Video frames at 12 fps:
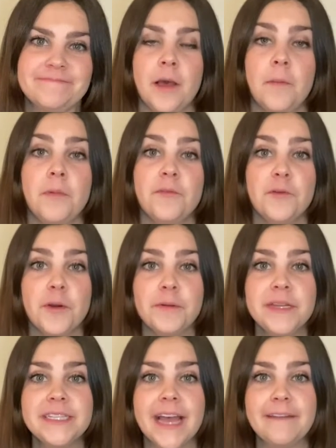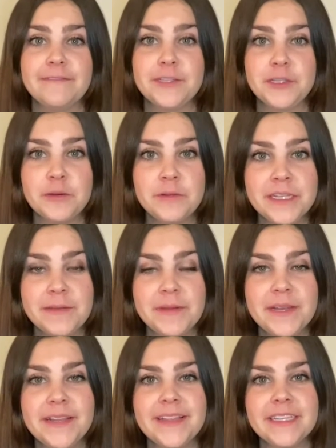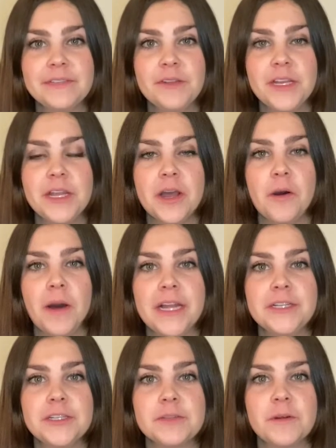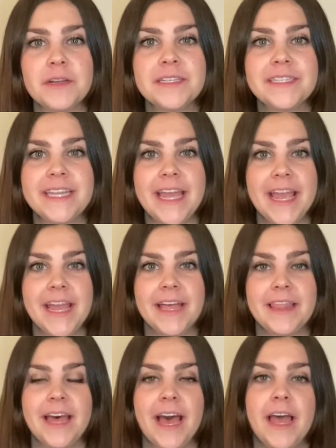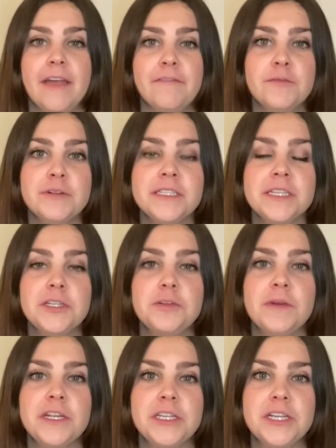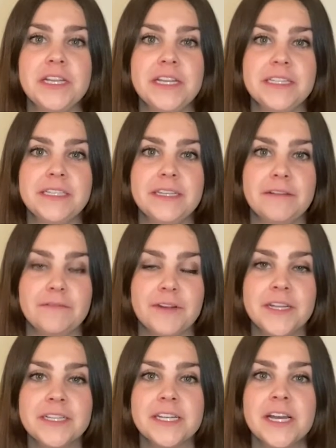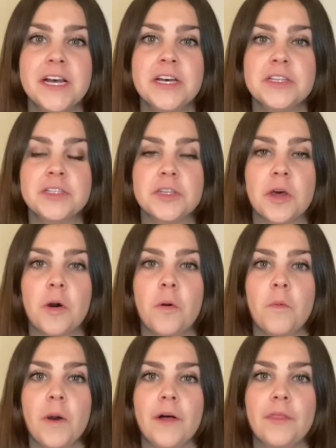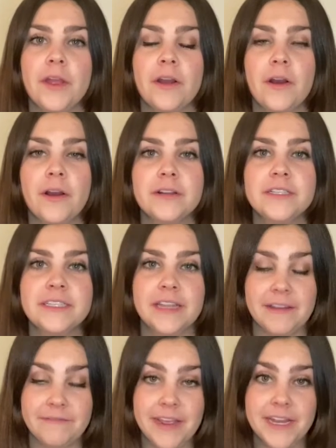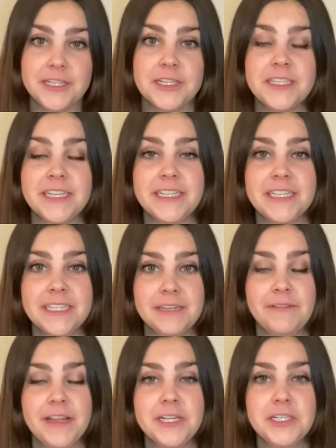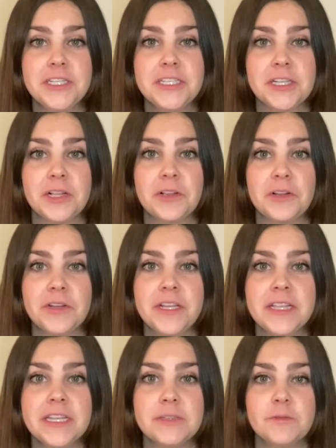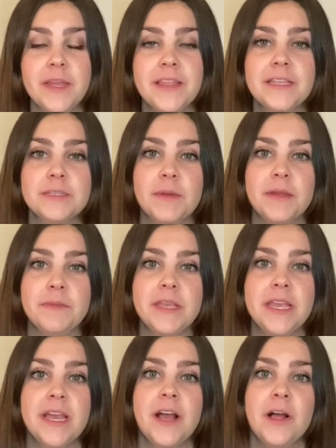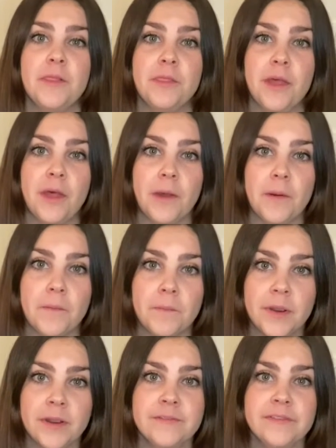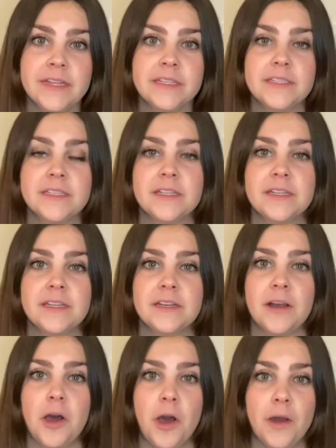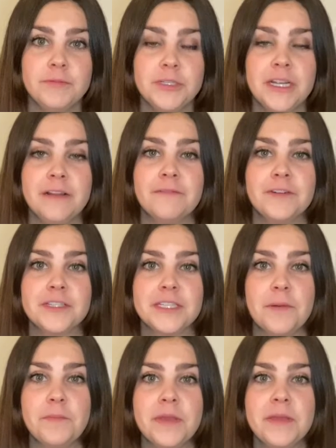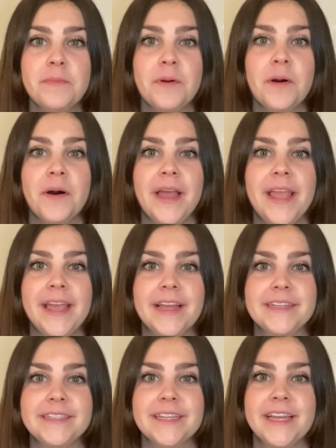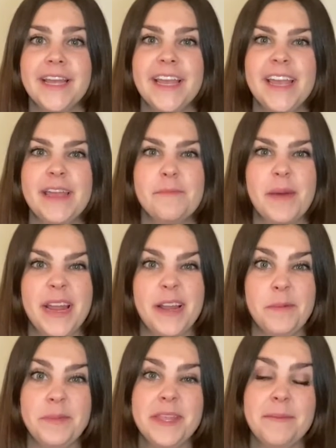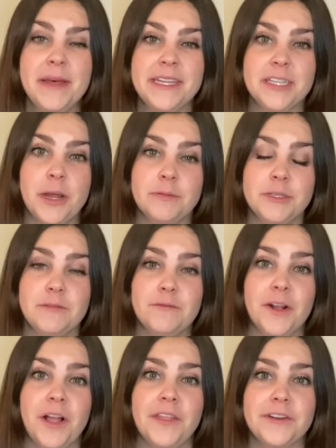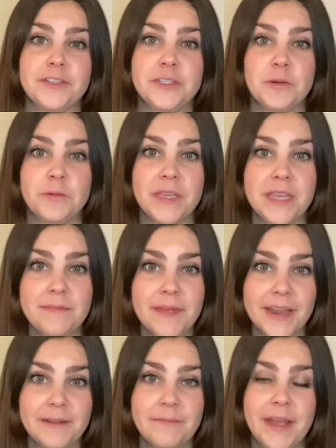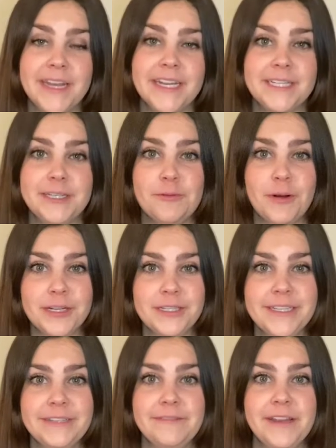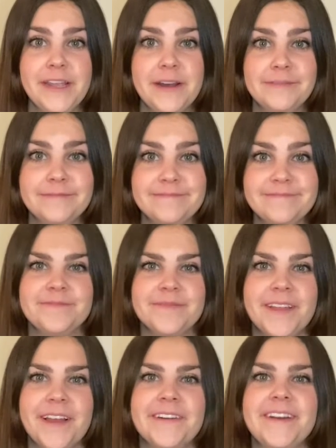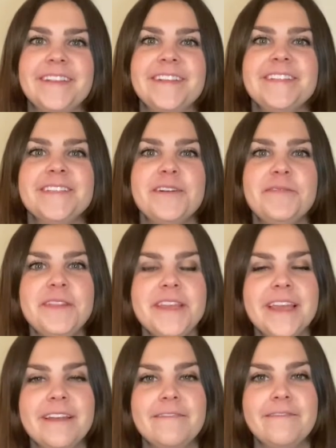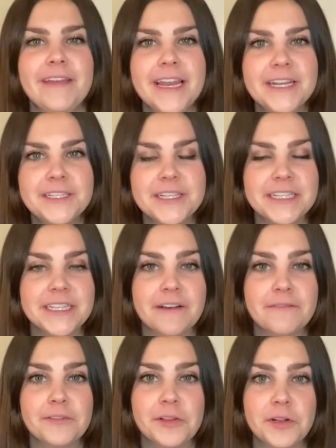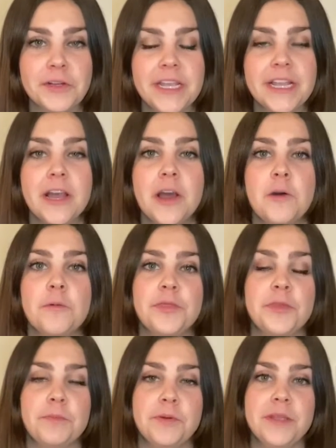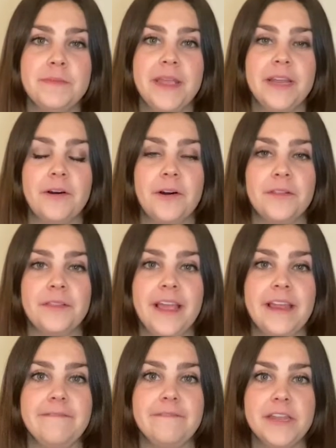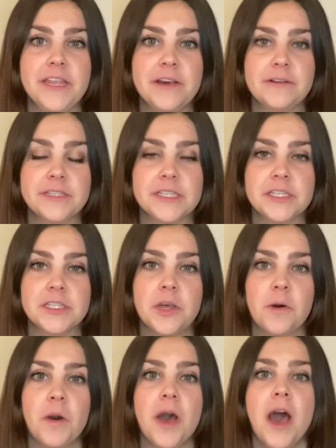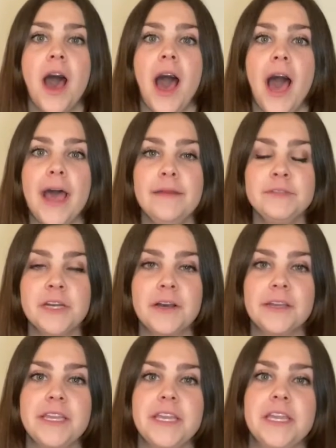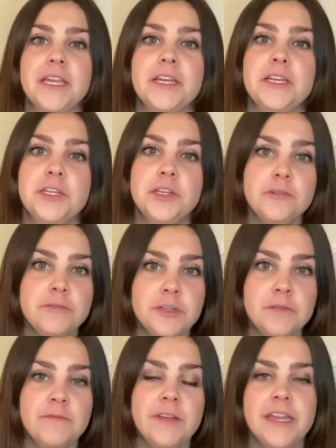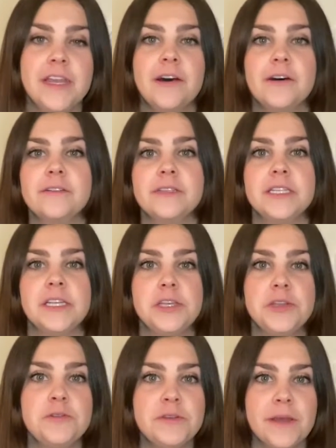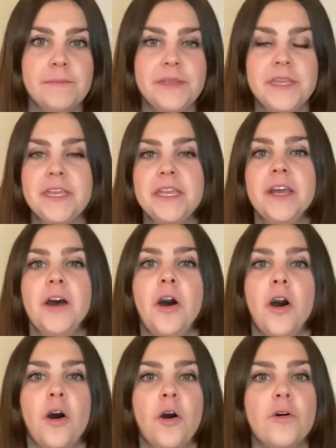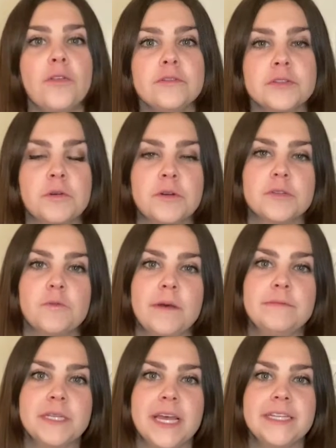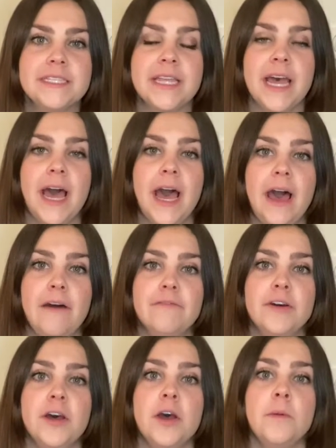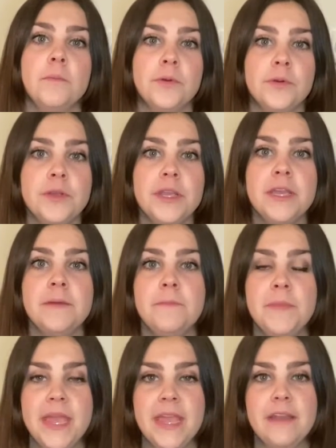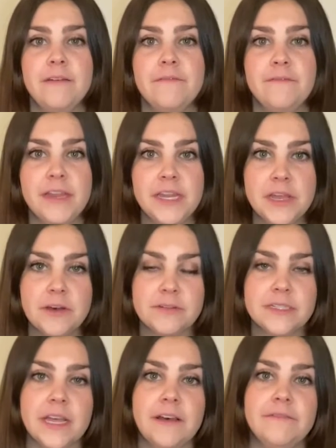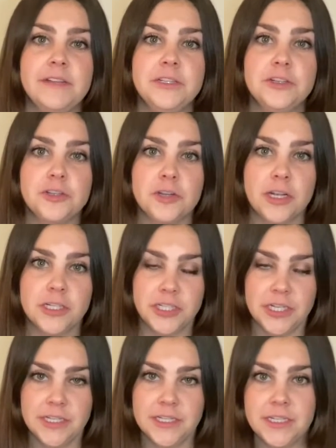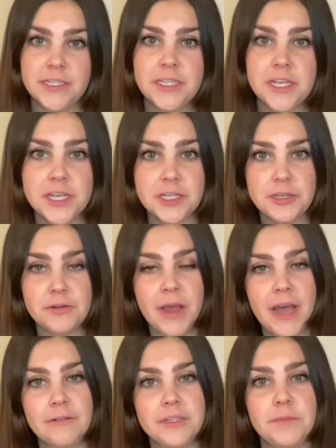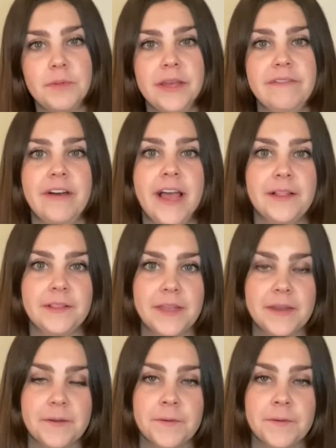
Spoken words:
Before we dive too deep into this video, I just want to say that everyone's situation is different. So while there are advantages and disadvantages to learning this way, this might be the perfect option for some people, and it might not be the best option for others. So keep that in mind as you watch this video. All right, let's start with the advantages of learning with the pre-made online videos. So I'm talking YouTube videos, Udemy, all those course websites that have pre-made videos of instruction to teach you how to play violin.